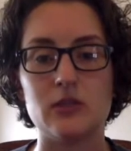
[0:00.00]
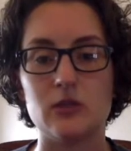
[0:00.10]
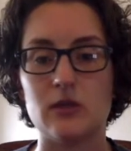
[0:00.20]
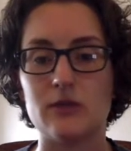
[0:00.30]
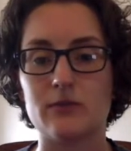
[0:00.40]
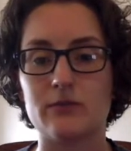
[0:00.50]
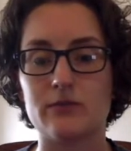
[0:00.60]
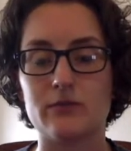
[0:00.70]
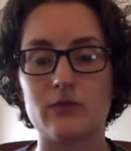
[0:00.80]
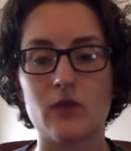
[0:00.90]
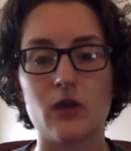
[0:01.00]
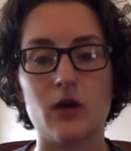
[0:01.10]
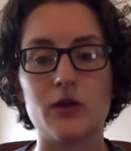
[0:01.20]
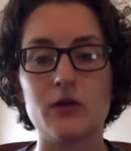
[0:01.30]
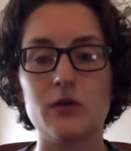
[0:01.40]
unit.
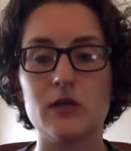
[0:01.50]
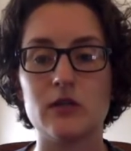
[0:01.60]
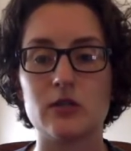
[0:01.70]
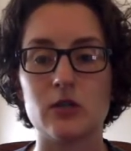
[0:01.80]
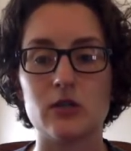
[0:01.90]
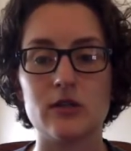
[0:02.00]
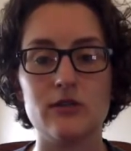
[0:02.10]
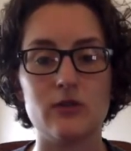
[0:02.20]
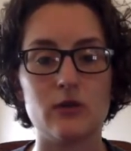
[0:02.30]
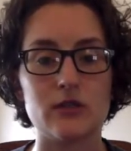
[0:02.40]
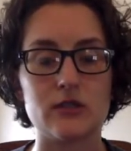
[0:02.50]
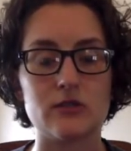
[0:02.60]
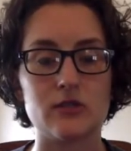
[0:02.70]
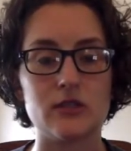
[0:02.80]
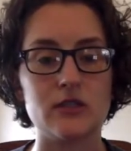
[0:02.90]
Our unit is currently focused
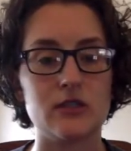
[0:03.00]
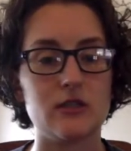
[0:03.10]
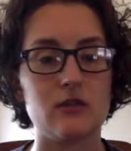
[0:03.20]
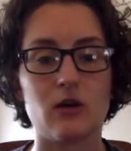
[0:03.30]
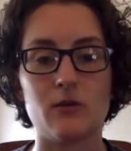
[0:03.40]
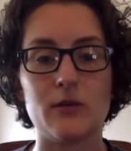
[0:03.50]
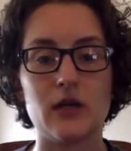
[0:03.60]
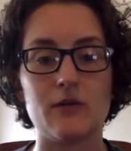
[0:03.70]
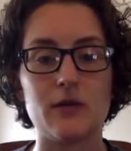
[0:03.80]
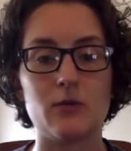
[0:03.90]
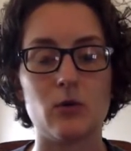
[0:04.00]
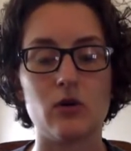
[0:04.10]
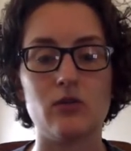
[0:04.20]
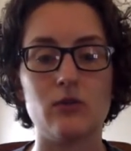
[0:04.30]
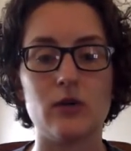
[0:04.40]
for this year on becoming more
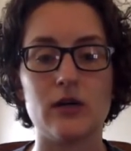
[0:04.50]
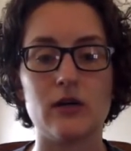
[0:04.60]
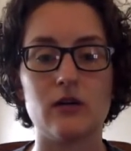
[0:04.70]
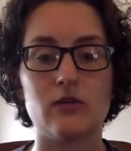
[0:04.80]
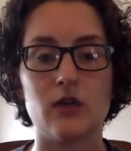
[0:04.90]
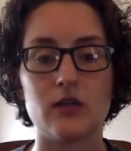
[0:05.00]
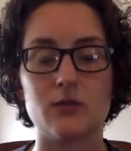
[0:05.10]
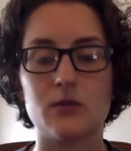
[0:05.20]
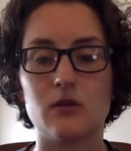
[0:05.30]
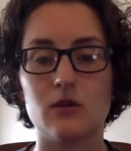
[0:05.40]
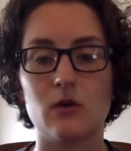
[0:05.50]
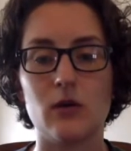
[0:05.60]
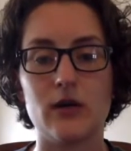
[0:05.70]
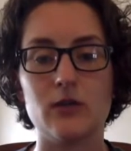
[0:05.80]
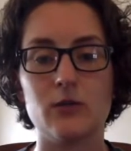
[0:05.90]
aware of
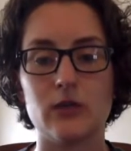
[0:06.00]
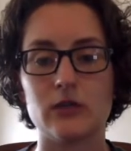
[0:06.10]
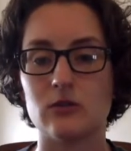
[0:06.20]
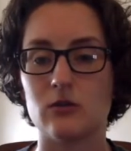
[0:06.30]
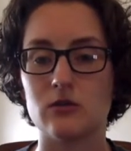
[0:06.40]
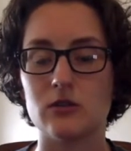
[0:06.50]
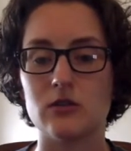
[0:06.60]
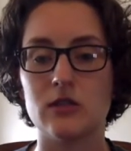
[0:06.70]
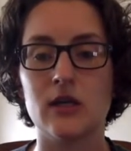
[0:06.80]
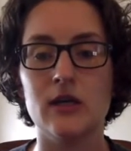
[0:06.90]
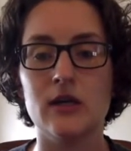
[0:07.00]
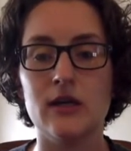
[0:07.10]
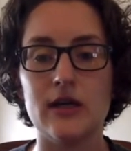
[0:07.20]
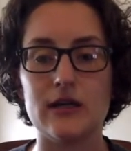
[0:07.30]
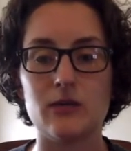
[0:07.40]
hospital-acquired pressure ulcers
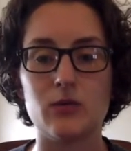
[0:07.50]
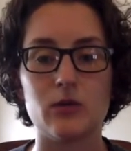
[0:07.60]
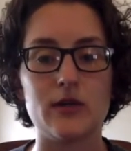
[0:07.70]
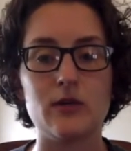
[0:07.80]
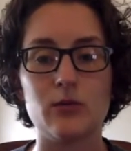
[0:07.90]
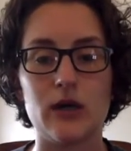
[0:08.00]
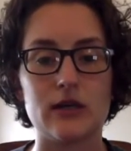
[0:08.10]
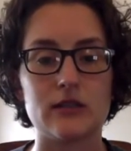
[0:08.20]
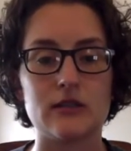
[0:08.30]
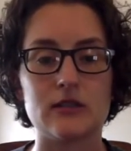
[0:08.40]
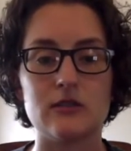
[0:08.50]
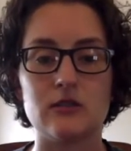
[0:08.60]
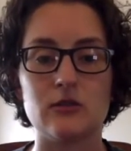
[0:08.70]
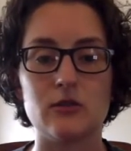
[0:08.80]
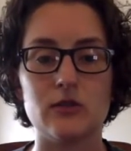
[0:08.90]
and employing practices
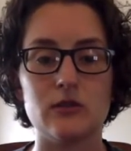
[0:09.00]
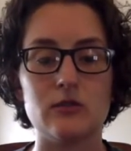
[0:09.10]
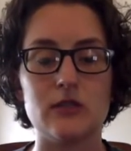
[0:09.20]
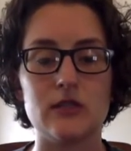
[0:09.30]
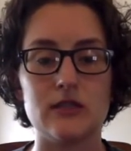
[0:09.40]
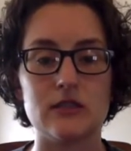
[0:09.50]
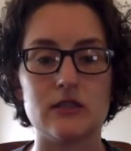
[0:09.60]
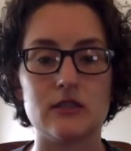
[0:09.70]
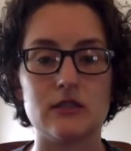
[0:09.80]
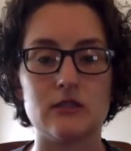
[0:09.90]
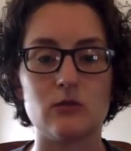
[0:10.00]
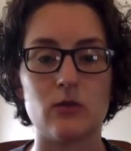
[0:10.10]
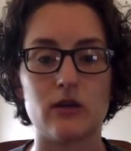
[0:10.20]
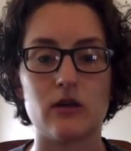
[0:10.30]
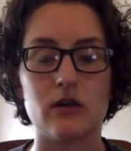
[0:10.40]
to reduce the incidences
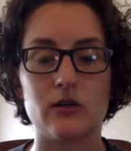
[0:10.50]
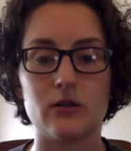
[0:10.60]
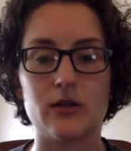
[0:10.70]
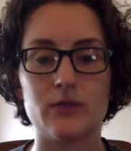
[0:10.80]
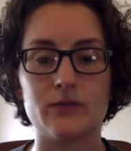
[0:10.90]
within our unit.